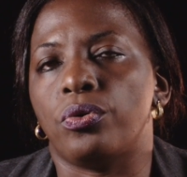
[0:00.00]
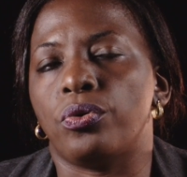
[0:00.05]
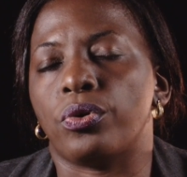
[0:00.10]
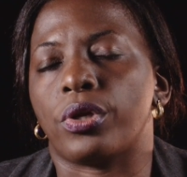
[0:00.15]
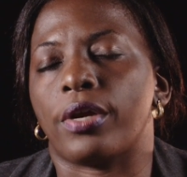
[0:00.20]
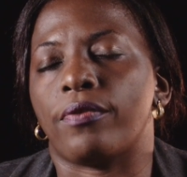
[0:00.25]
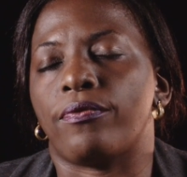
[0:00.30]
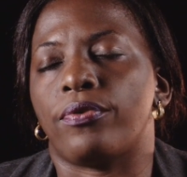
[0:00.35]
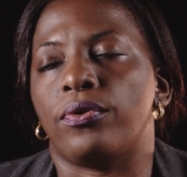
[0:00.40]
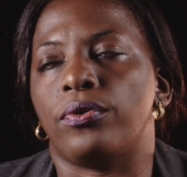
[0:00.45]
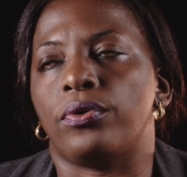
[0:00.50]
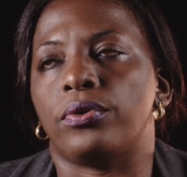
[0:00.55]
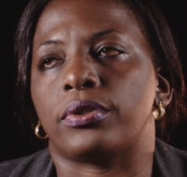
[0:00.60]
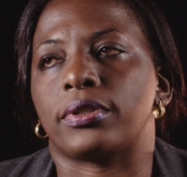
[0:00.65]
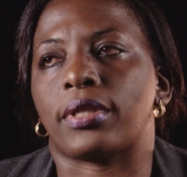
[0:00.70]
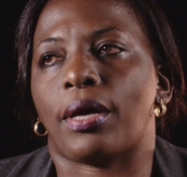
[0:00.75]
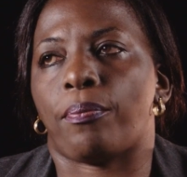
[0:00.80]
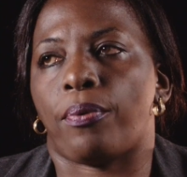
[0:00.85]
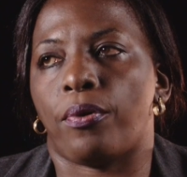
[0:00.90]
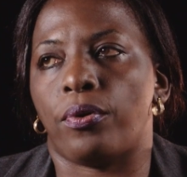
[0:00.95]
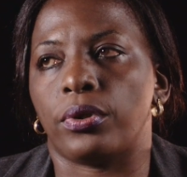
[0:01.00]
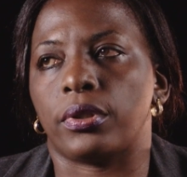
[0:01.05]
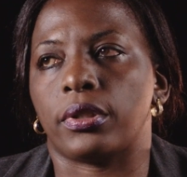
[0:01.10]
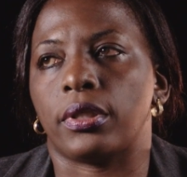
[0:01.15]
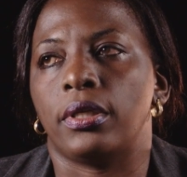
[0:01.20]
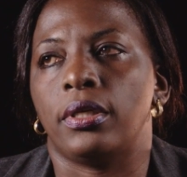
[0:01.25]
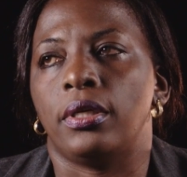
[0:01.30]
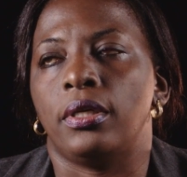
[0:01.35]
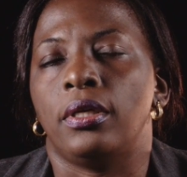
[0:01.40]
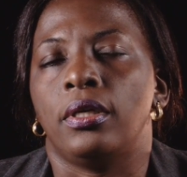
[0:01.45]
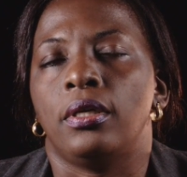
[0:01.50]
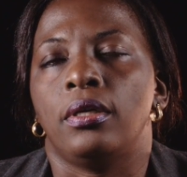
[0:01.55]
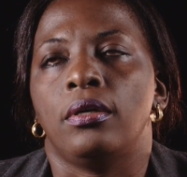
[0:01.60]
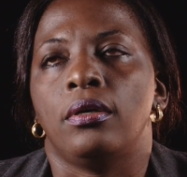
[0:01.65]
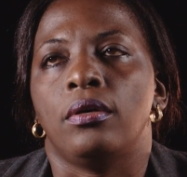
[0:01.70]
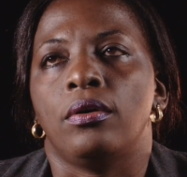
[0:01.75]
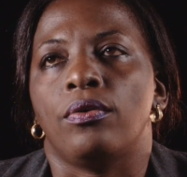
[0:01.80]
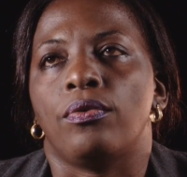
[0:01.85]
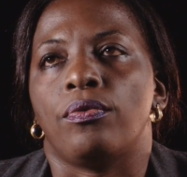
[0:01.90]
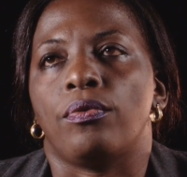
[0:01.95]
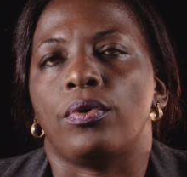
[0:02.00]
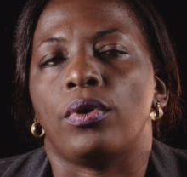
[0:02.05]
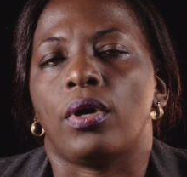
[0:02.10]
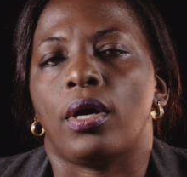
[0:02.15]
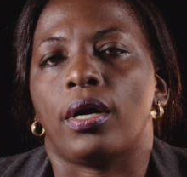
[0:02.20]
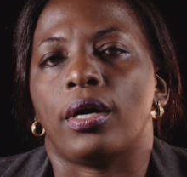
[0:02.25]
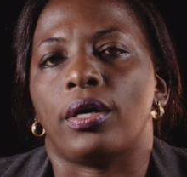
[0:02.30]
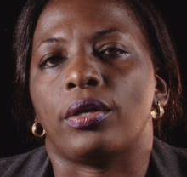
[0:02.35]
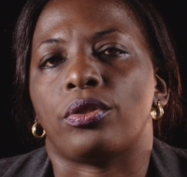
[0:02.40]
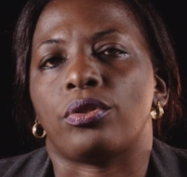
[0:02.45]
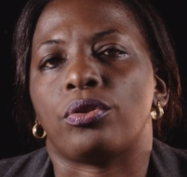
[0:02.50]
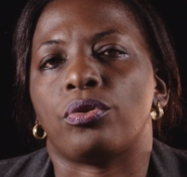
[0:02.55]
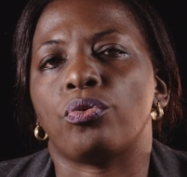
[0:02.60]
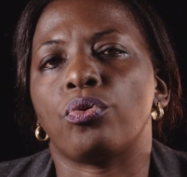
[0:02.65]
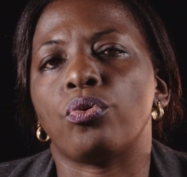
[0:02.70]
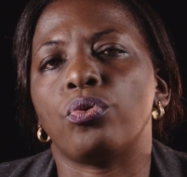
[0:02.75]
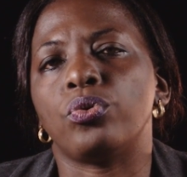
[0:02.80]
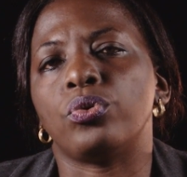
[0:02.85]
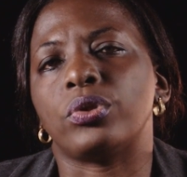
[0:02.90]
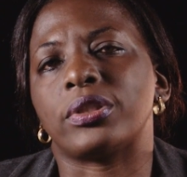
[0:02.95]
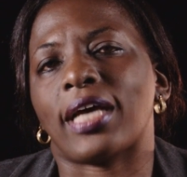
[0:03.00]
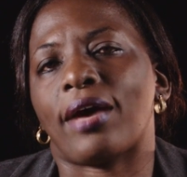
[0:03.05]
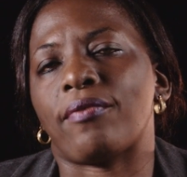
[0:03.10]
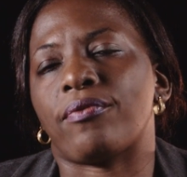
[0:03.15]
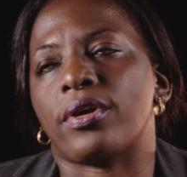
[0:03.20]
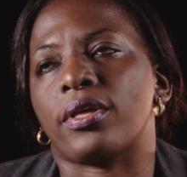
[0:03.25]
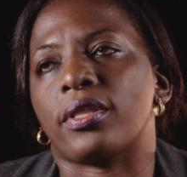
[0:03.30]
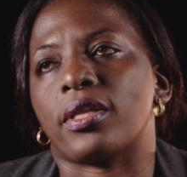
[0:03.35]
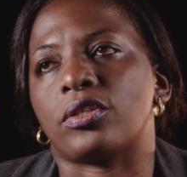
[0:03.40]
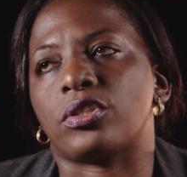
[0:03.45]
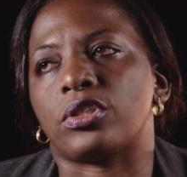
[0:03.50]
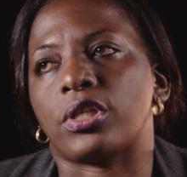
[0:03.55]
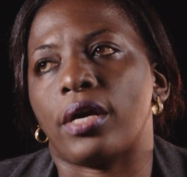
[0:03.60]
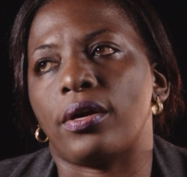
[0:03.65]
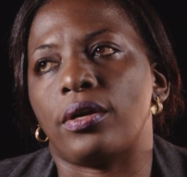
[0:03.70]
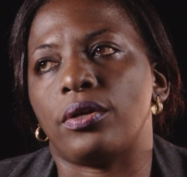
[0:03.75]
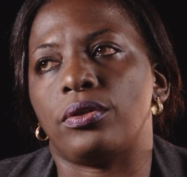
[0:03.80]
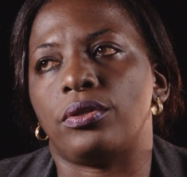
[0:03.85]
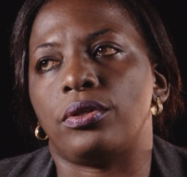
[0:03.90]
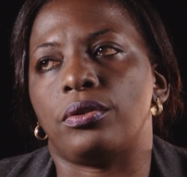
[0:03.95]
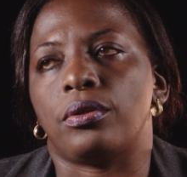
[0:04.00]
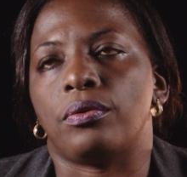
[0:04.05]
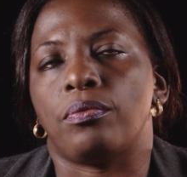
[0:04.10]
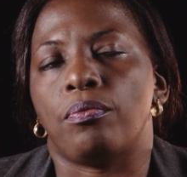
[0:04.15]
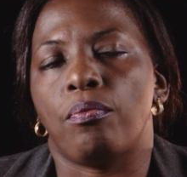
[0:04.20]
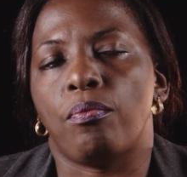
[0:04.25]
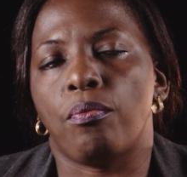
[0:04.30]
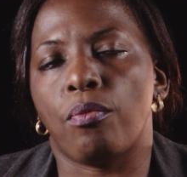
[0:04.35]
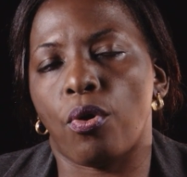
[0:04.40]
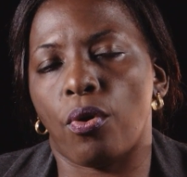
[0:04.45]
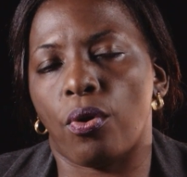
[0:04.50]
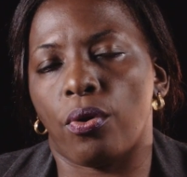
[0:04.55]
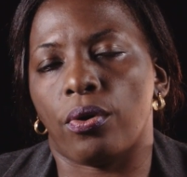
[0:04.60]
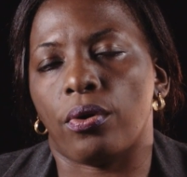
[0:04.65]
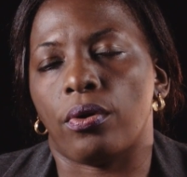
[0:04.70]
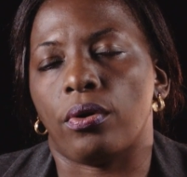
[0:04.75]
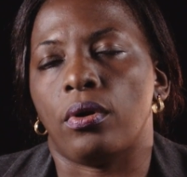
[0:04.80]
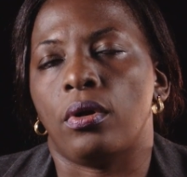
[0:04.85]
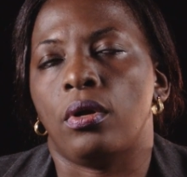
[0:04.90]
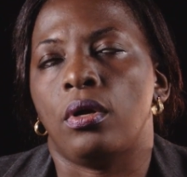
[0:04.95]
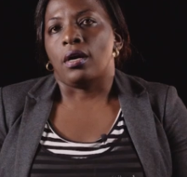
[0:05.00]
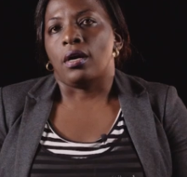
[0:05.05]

looking for support uh, through serving the child more.